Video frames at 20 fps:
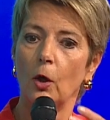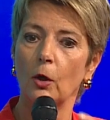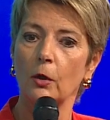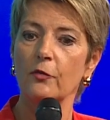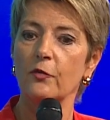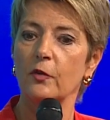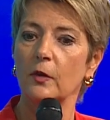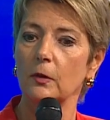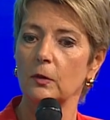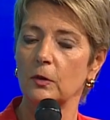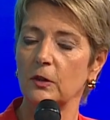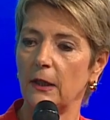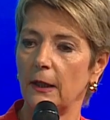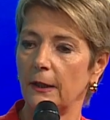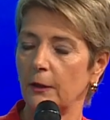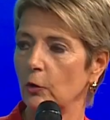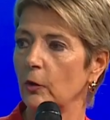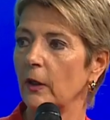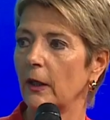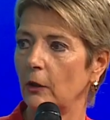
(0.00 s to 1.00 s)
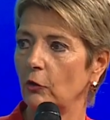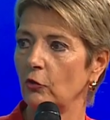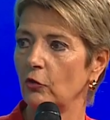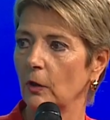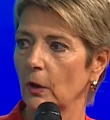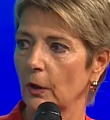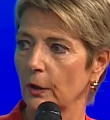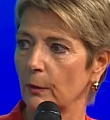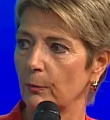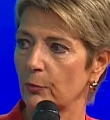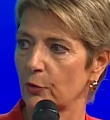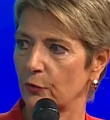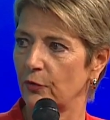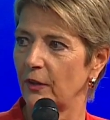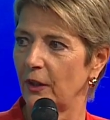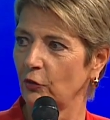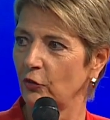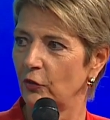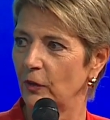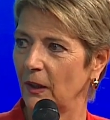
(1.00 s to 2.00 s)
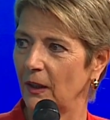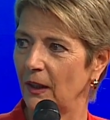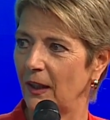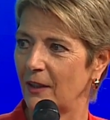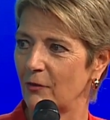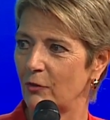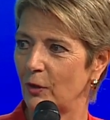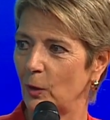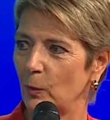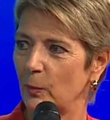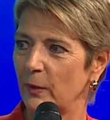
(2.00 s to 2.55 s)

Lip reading: also the education on a professional level,